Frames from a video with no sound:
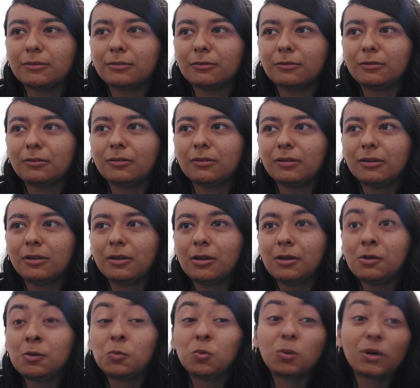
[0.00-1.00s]
on
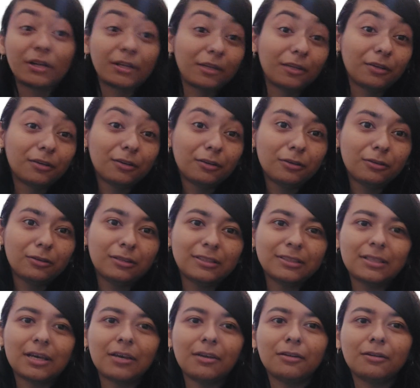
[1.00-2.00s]
what he couldn't
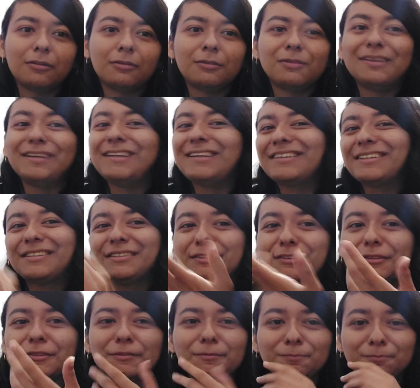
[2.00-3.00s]
decide on. Then again,
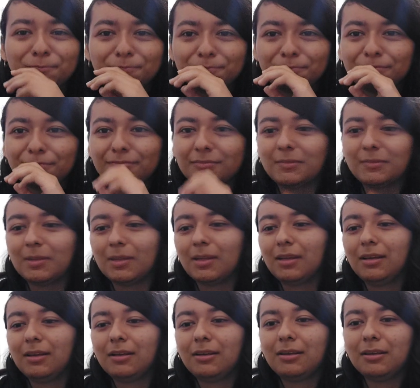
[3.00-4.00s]
you know,
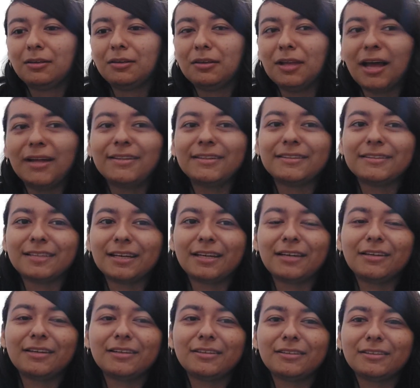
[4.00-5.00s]
not
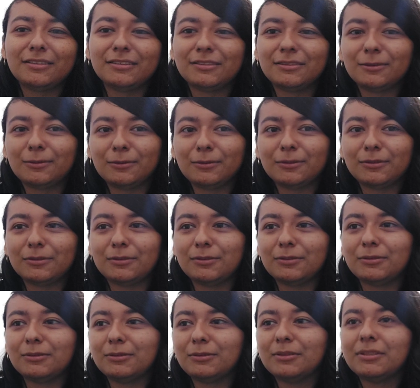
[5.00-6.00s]
deciding is
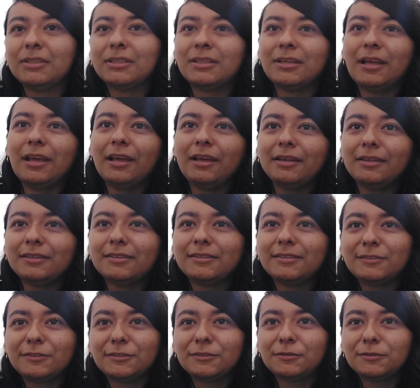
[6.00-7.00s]
also a
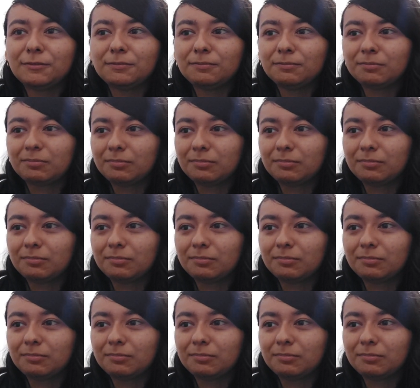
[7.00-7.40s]
decision.